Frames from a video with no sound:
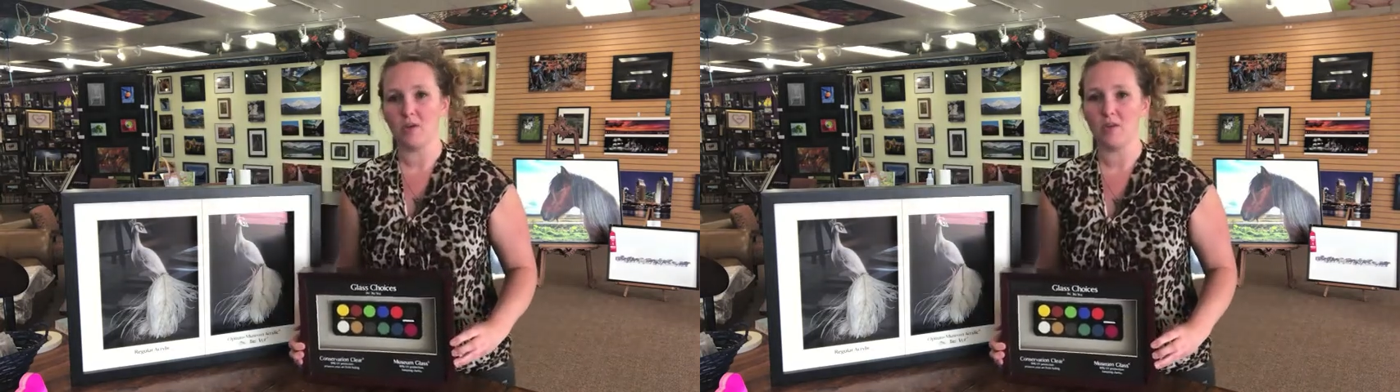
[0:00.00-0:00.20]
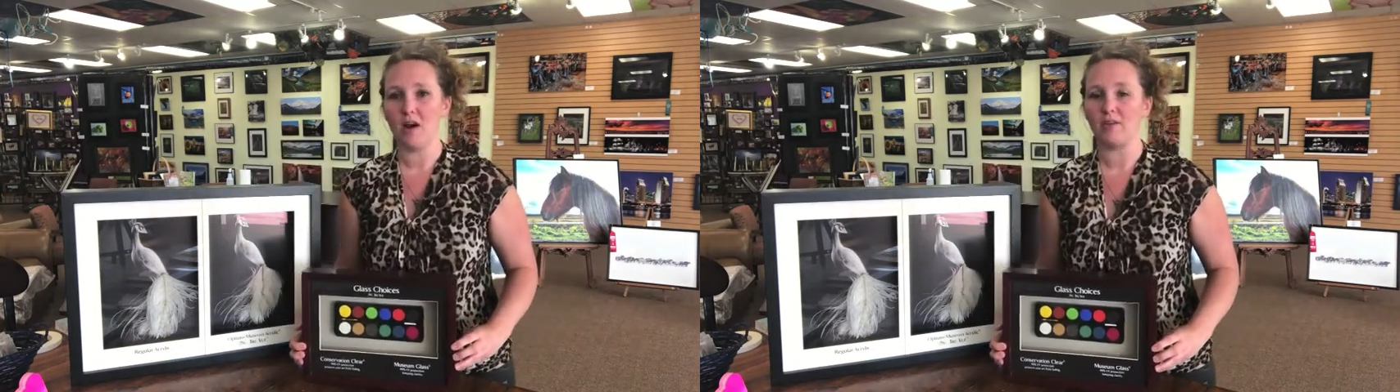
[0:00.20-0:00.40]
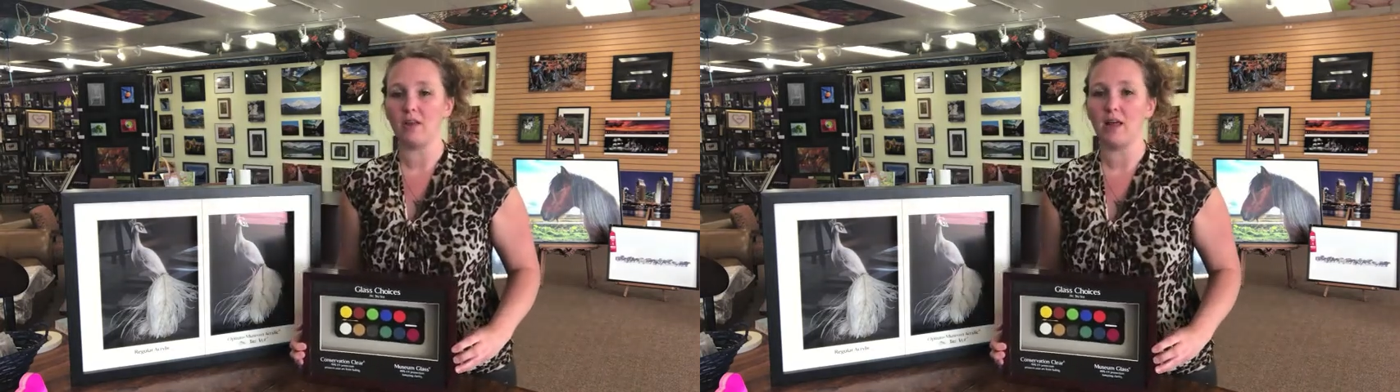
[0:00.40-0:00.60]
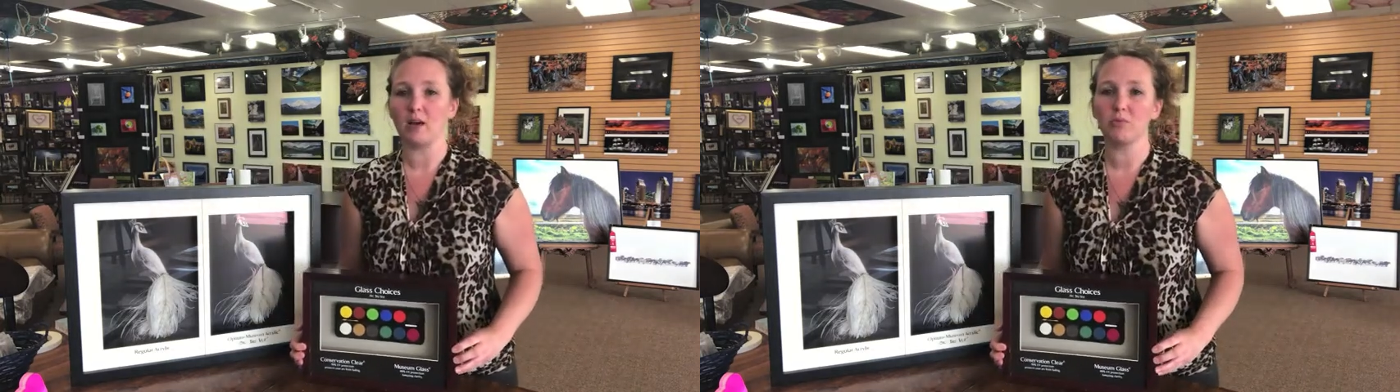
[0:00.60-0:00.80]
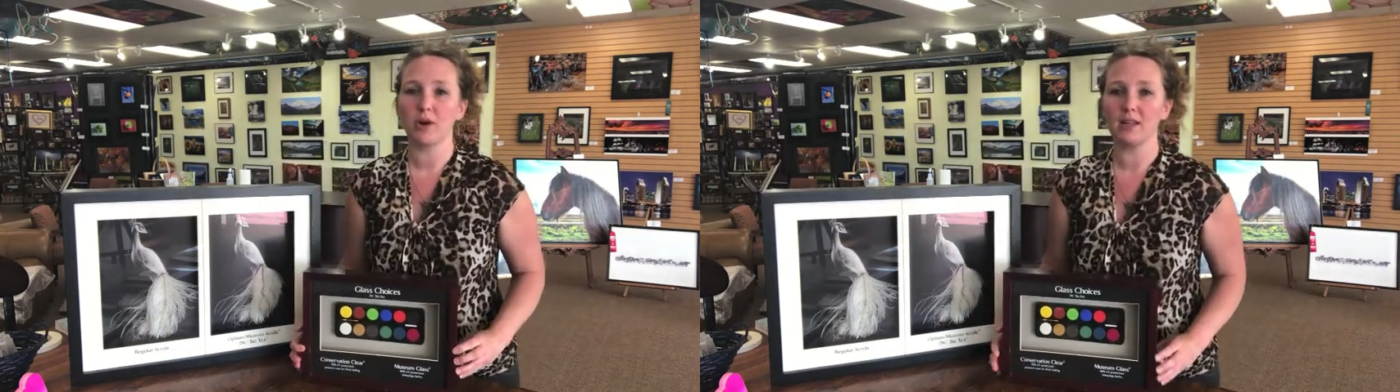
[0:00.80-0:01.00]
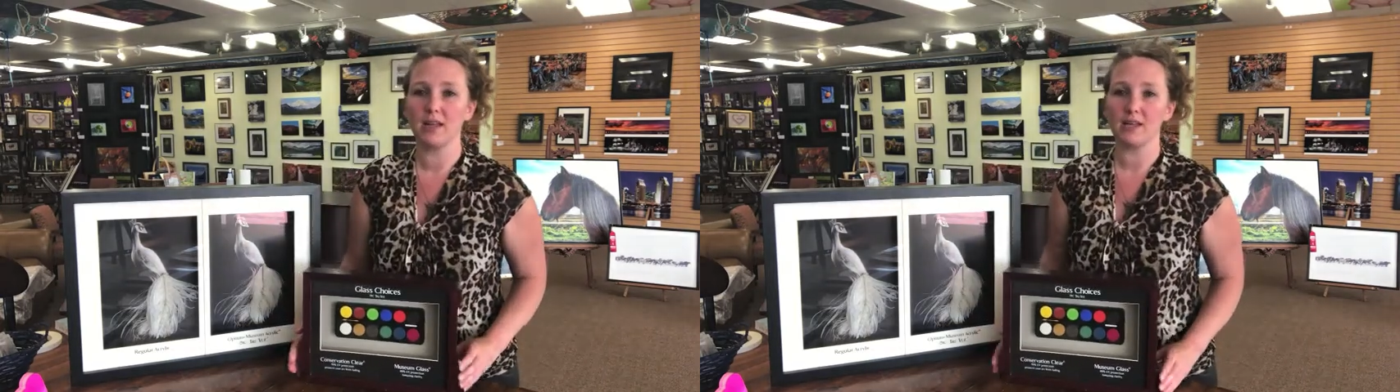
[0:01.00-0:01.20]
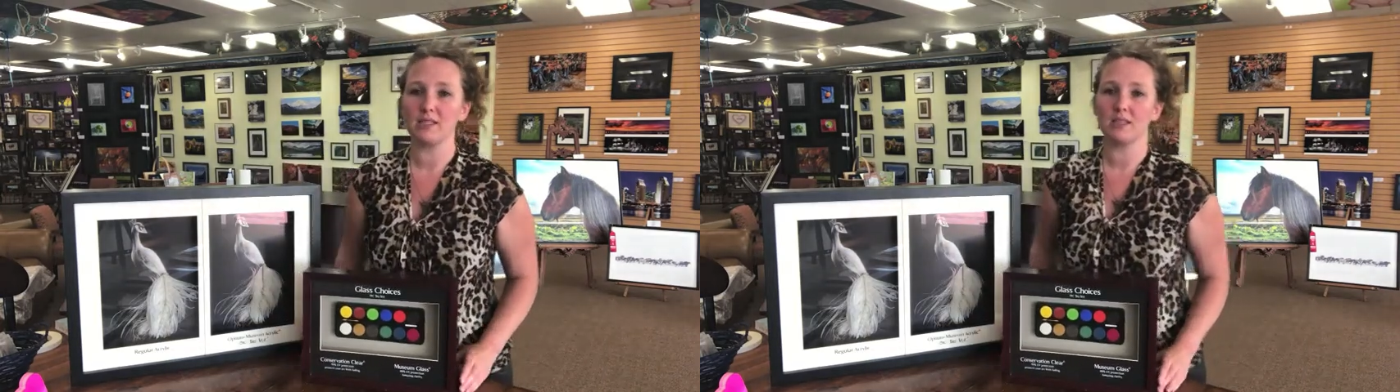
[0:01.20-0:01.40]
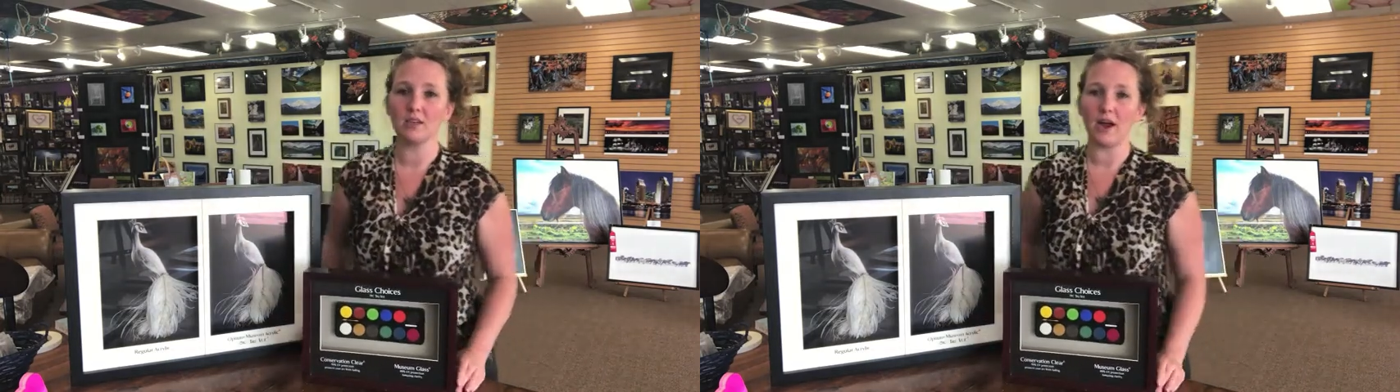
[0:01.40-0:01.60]
you have a lot of bright
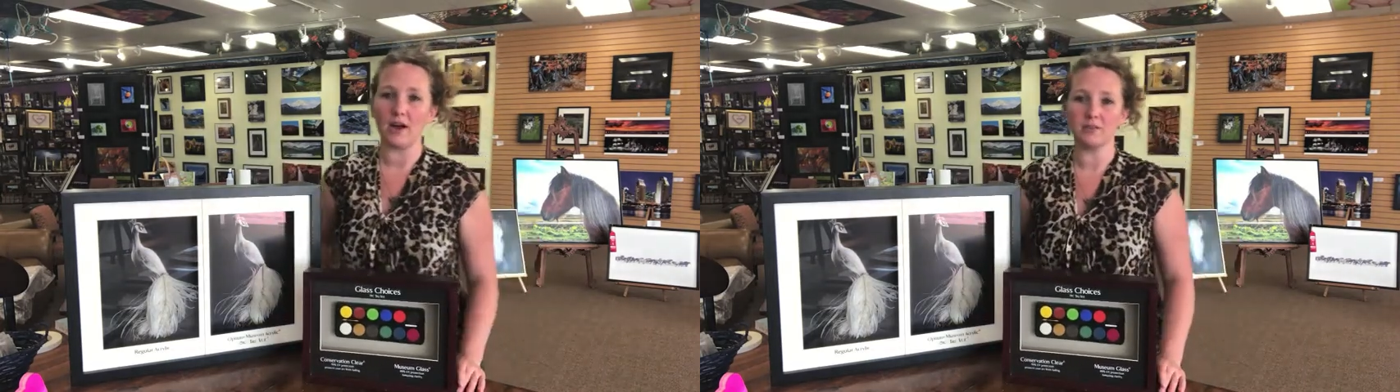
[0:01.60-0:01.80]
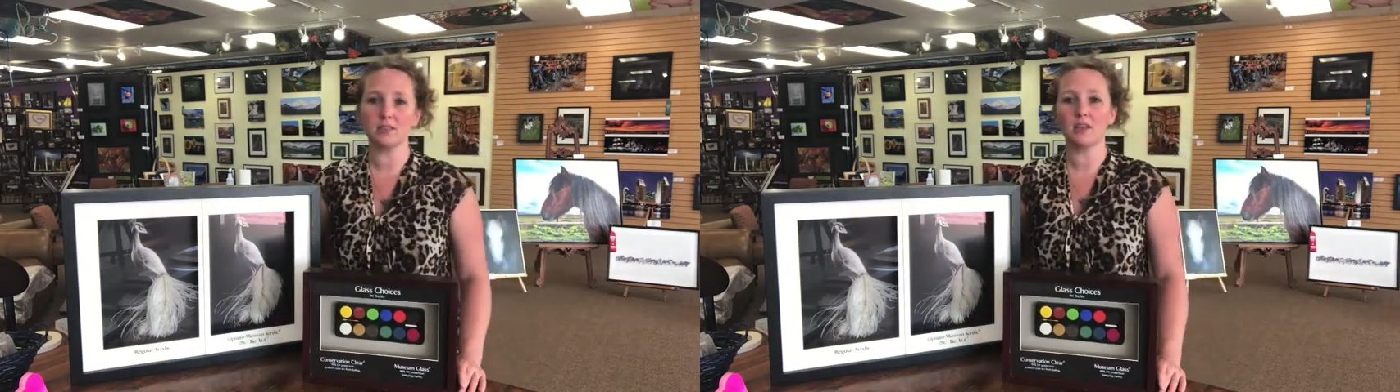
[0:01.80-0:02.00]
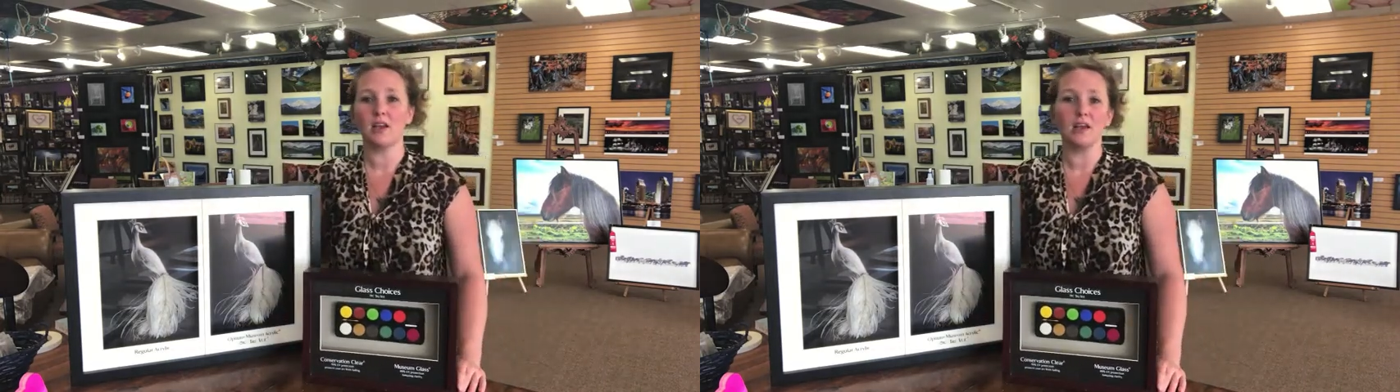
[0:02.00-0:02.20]
lights in your house,